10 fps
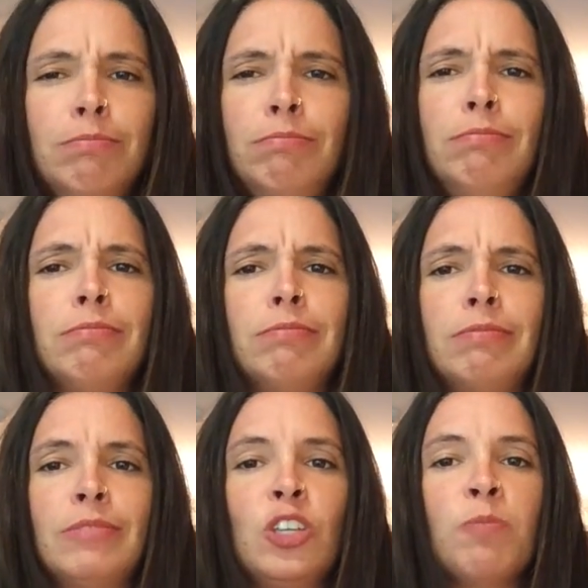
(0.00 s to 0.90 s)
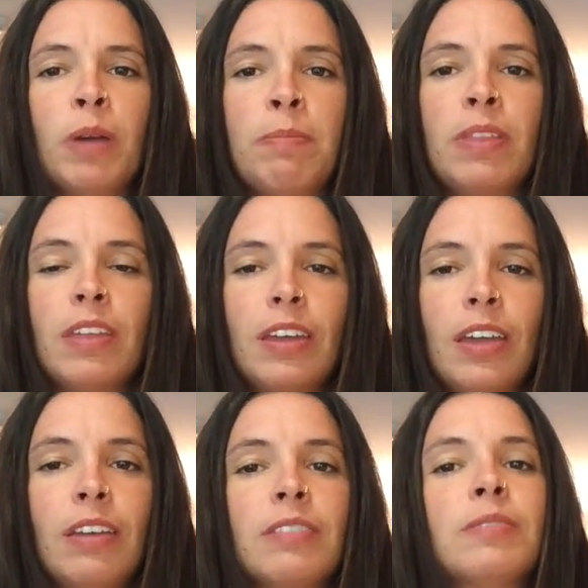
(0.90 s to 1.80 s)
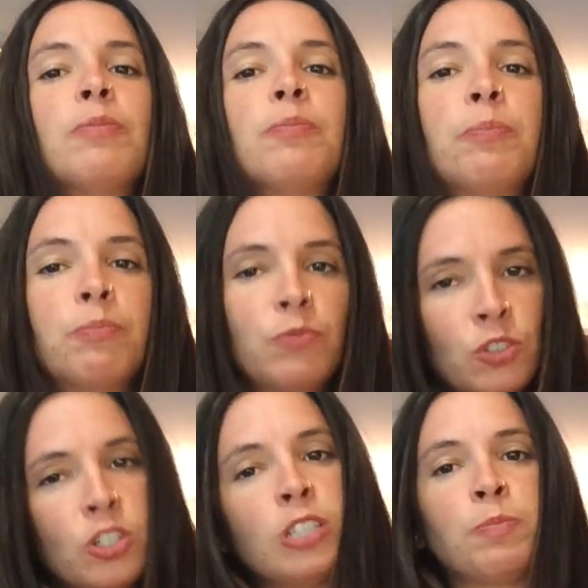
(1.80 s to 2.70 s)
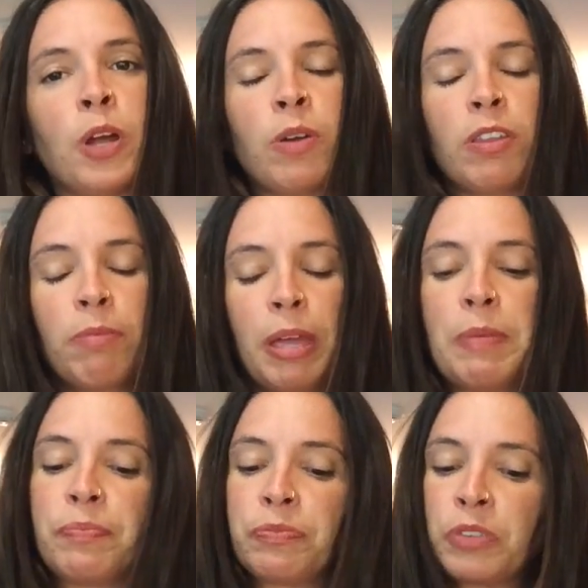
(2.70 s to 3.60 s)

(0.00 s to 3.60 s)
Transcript: You might be thinking, just bear with me.